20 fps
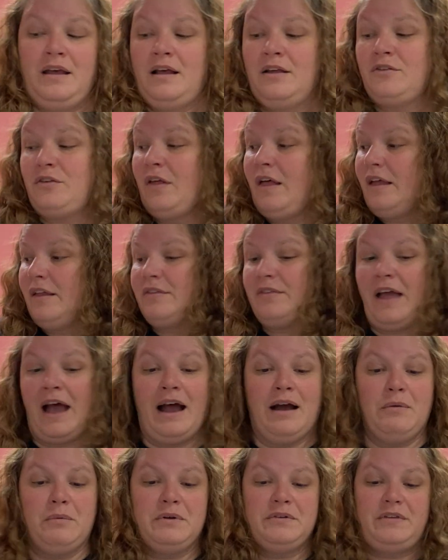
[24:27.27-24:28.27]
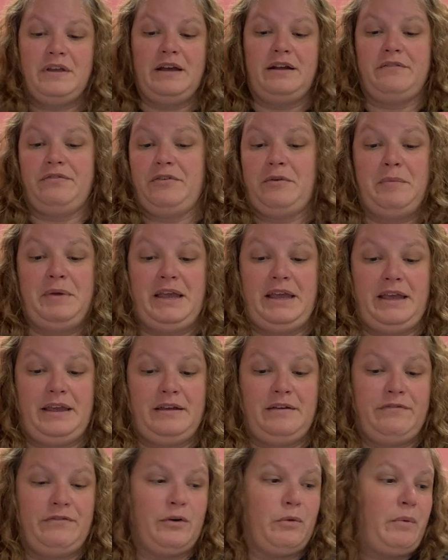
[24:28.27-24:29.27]
So that was it for
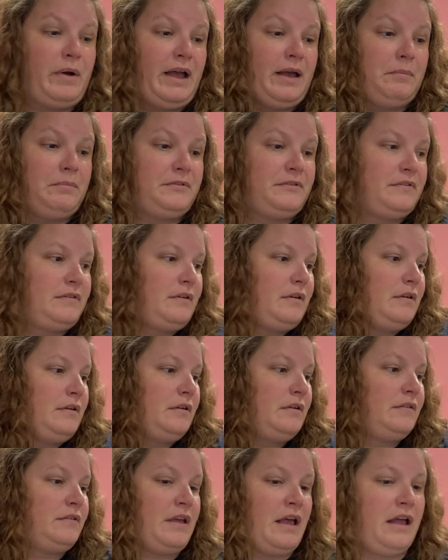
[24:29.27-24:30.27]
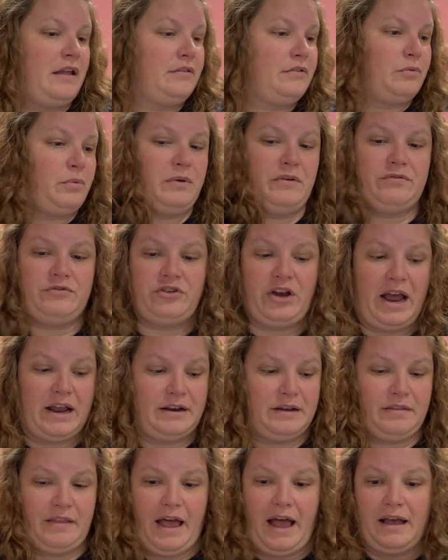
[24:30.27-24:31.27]
me for whips since we've
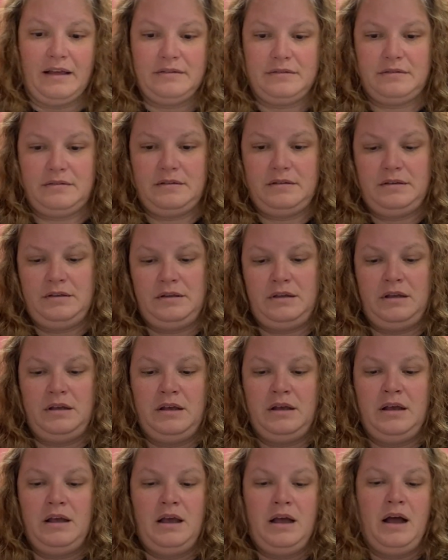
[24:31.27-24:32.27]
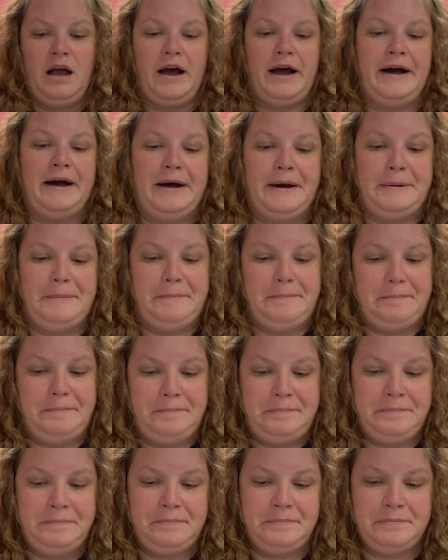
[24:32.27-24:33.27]
chatted last.
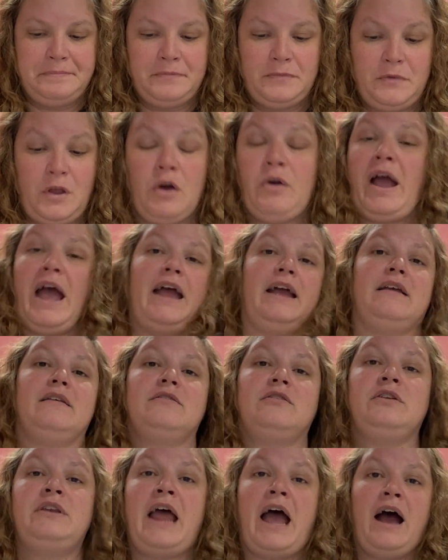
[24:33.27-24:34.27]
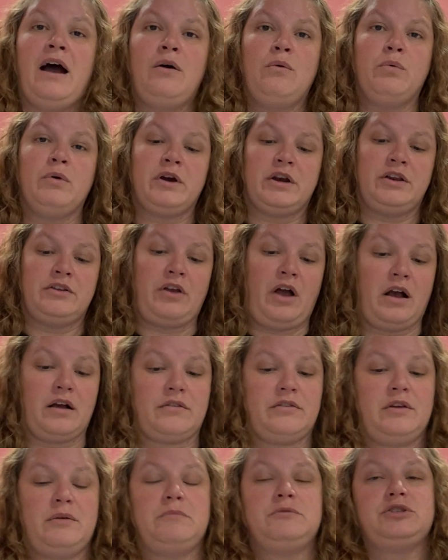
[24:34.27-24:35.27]
Okay, so now we're gonna
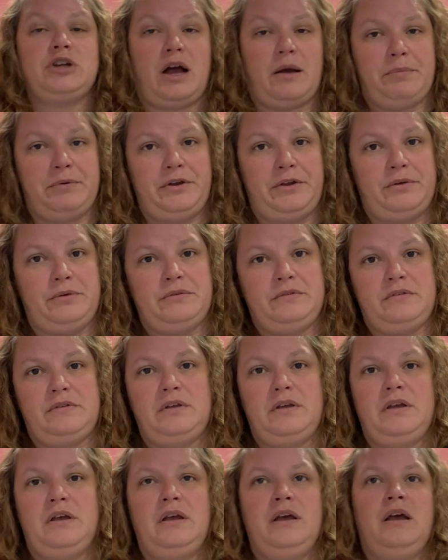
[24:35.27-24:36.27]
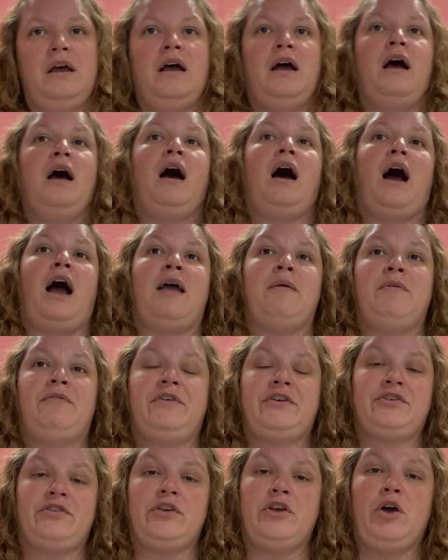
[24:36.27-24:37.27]
talk some shop news. I'm
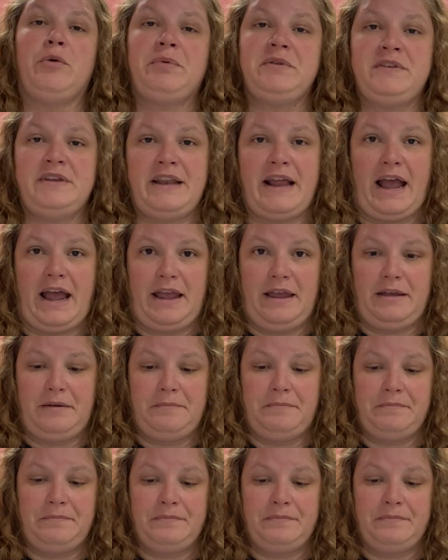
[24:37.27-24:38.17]
officially open today.